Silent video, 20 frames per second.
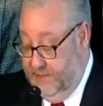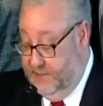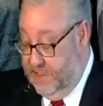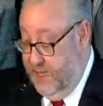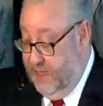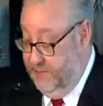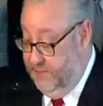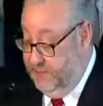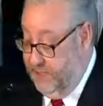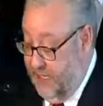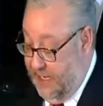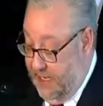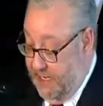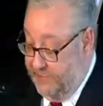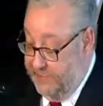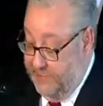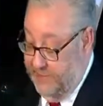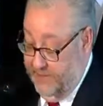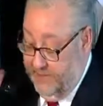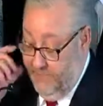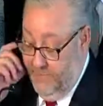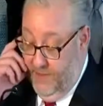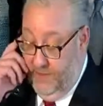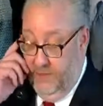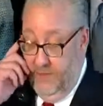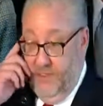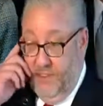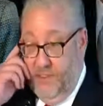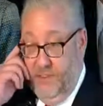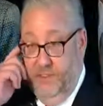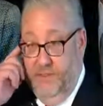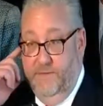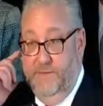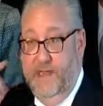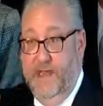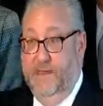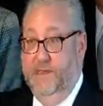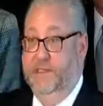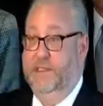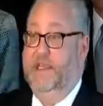Donald Cochran in the Middle District of
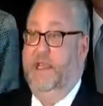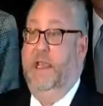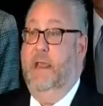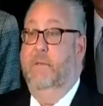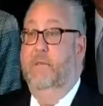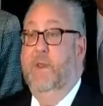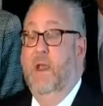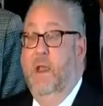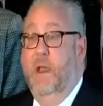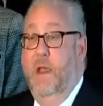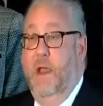Tennessee